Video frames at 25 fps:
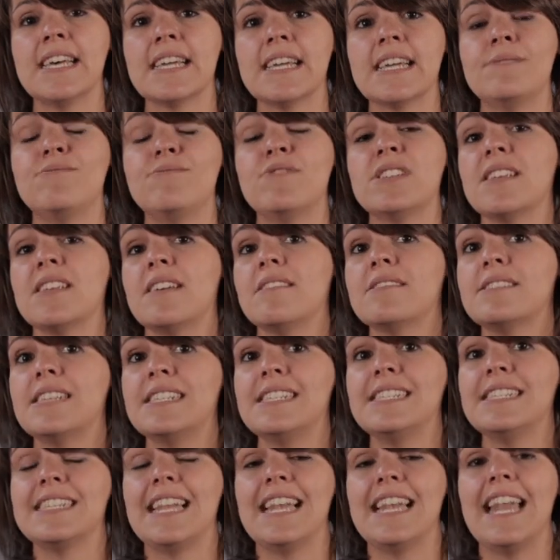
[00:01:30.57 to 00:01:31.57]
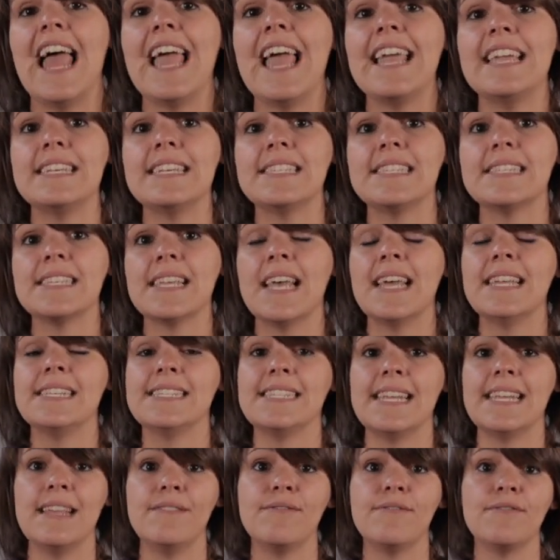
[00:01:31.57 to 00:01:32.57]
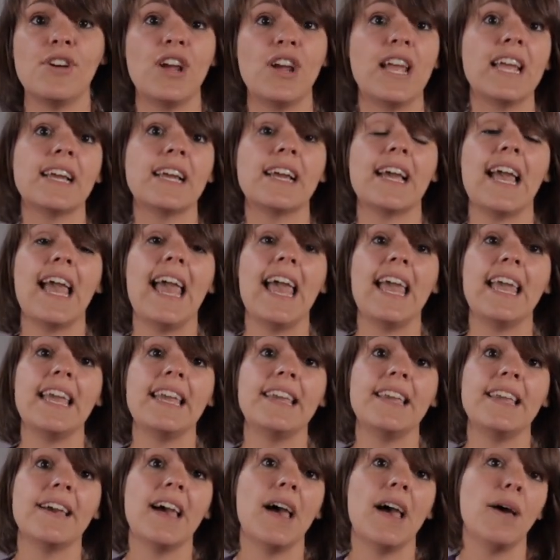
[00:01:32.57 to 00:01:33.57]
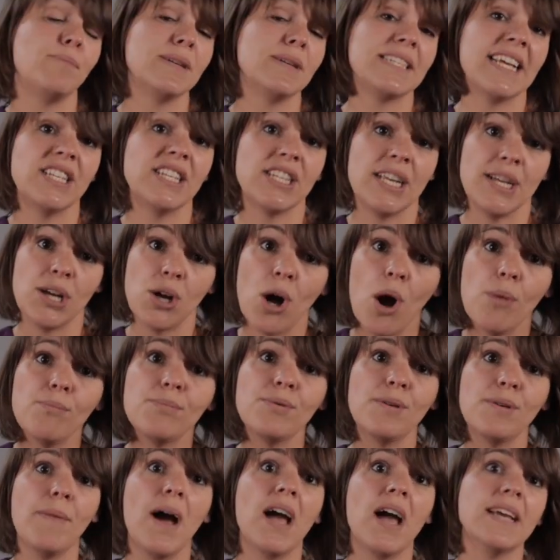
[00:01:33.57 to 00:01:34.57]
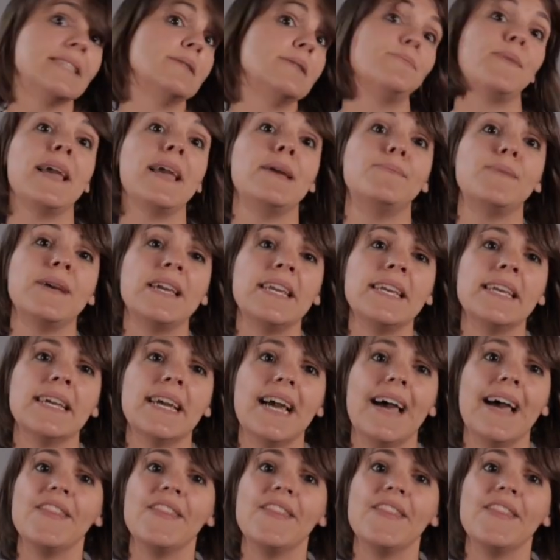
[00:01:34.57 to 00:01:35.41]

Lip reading: can result in delays delivering a potentially compromised baby,